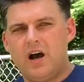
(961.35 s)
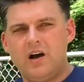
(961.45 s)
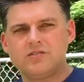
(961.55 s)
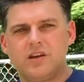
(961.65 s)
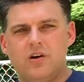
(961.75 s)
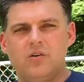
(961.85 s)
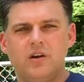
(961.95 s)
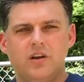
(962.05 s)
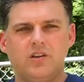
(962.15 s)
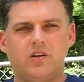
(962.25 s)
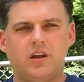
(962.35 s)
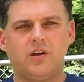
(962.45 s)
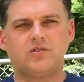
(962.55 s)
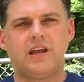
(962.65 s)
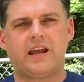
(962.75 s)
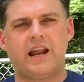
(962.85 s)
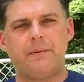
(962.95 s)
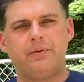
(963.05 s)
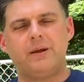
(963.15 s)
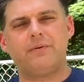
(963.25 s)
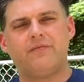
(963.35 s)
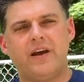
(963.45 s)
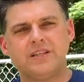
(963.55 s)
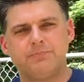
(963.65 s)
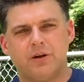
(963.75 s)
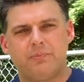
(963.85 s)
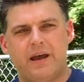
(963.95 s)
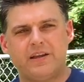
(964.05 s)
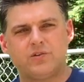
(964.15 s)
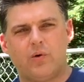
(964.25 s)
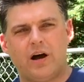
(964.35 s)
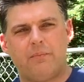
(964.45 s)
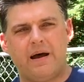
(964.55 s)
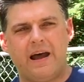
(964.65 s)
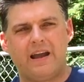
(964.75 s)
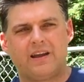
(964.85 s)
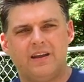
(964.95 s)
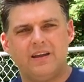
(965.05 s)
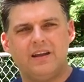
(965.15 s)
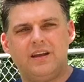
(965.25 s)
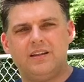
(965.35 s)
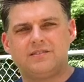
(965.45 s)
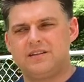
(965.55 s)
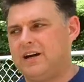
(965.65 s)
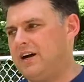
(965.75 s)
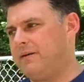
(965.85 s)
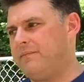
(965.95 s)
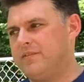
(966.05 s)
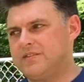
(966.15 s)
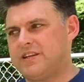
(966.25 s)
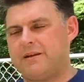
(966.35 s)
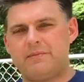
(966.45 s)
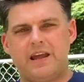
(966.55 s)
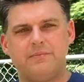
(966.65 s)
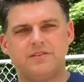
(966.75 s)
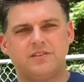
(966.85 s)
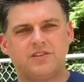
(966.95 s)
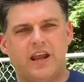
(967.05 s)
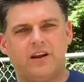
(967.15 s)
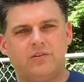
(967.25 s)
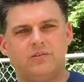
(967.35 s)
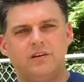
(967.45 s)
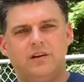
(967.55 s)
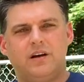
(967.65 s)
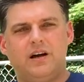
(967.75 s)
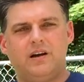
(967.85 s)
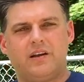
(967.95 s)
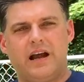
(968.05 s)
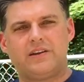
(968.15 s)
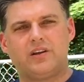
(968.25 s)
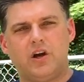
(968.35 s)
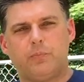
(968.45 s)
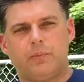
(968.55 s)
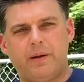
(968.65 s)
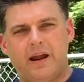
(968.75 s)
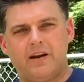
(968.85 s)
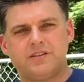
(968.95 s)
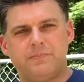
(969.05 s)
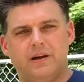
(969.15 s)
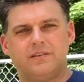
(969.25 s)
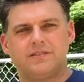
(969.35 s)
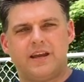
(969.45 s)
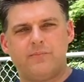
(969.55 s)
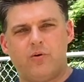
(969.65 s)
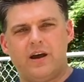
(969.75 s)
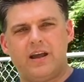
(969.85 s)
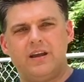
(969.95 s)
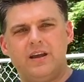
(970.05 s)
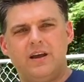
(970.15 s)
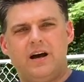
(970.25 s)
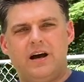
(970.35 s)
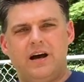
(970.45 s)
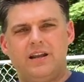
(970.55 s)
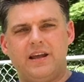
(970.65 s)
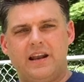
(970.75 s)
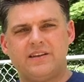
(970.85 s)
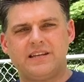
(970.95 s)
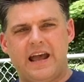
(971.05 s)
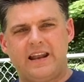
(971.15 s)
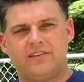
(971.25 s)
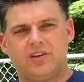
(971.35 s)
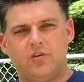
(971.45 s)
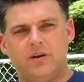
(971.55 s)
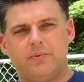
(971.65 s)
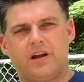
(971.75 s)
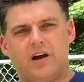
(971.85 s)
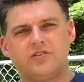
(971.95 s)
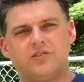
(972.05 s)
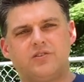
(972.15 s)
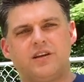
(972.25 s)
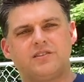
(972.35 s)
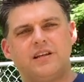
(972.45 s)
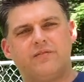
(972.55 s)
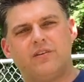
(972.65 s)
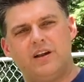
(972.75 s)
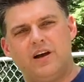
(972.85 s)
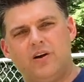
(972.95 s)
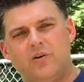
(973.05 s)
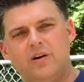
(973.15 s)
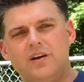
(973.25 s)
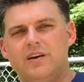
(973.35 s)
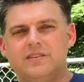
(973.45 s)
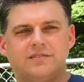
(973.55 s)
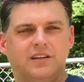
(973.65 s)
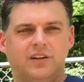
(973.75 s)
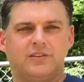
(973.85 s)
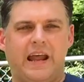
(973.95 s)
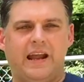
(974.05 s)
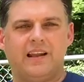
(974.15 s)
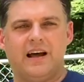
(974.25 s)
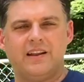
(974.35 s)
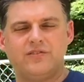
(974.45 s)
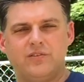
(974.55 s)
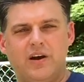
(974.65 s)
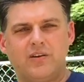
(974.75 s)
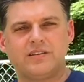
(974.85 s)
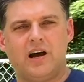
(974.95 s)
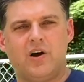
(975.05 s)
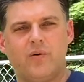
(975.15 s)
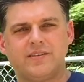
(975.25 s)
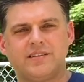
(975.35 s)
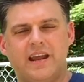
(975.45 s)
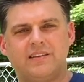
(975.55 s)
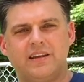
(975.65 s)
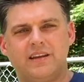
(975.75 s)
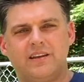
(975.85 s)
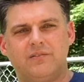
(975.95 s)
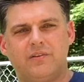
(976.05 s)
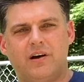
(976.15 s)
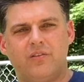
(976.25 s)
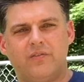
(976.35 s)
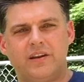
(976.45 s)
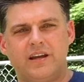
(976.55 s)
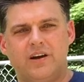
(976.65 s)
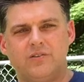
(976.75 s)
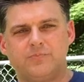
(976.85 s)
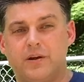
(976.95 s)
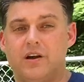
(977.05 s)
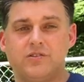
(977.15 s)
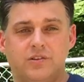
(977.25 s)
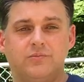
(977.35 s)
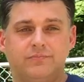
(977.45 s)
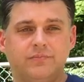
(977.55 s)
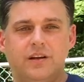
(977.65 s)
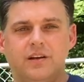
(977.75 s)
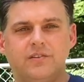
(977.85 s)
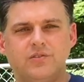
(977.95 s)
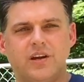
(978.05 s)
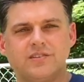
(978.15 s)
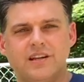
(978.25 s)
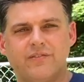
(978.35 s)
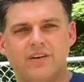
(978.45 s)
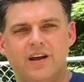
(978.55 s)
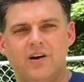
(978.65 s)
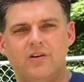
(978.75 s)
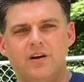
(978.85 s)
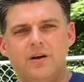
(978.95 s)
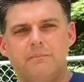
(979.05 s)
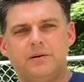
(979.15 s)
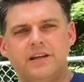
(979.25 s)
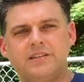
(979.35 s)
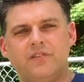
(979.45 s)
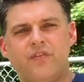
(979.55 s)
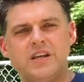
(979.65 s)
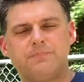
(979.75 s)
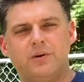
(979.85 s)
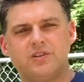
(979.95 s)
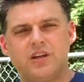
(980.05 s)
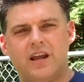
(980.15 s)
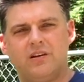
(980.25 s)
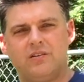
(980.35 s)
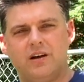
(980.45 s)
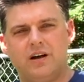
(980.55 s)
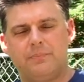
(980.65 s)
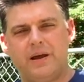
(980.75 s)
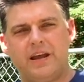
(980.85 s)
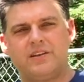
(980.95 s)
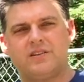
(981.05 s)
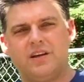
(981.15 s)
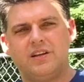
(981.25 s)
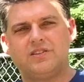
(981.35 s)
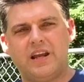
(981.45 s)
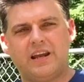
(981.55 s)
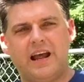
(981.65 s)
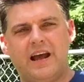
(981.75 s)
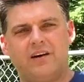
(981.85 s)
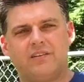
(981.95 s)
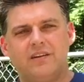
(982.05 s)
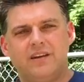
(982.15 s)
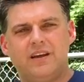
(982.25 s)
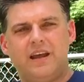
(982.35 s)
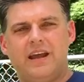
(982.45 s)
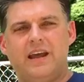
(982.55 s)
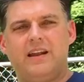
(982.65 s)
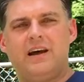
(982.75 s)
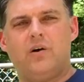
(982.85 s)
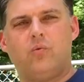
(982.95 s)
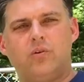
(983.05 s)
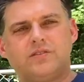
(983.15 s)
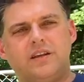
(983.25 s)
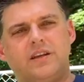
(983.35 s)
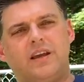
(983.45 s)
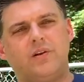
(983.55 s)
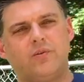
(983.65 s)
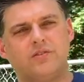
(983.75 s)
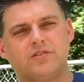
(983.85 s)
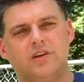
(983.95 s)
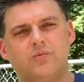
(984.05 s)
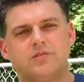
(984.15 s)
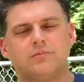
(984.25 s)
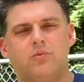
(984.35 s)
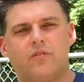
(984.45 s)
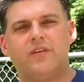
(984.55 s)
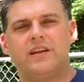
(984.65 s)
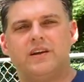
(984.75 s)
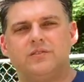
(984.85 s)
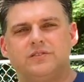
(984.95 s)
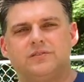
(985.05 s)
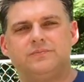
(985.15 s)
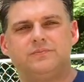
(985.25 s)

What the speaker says: Also, you can go check out, I put up a Facebook page a while back. It's same name as the channel, Got to Go Prepared, spelled the same way. I just added to it because you just never know. It's a little tagline that you notice I always say at the end of all the videos, because you just never know. But that's the Facebook channel page. Check it out, and we'll see you again real soon with some more videos.